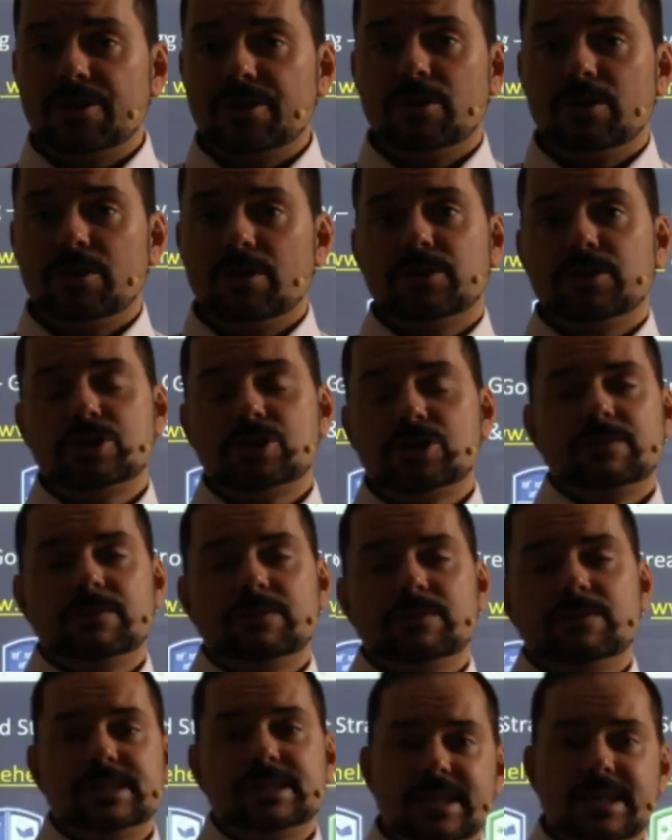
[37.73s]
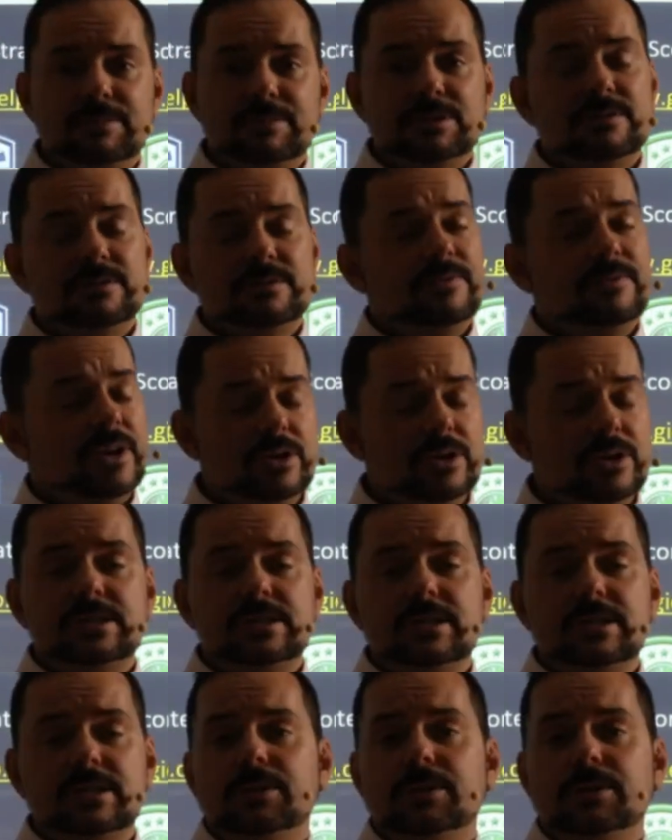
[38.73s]
version of the exam is very
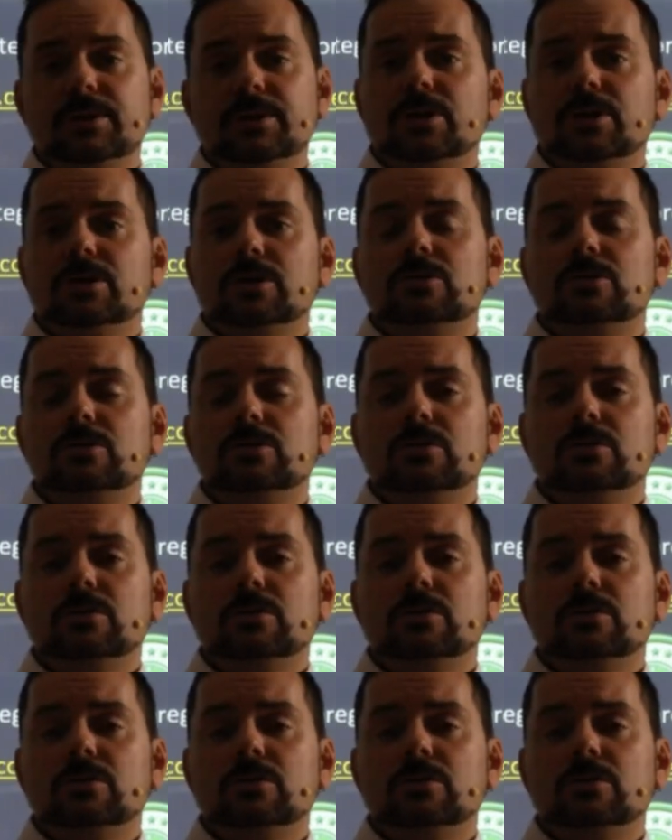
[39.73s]
similar to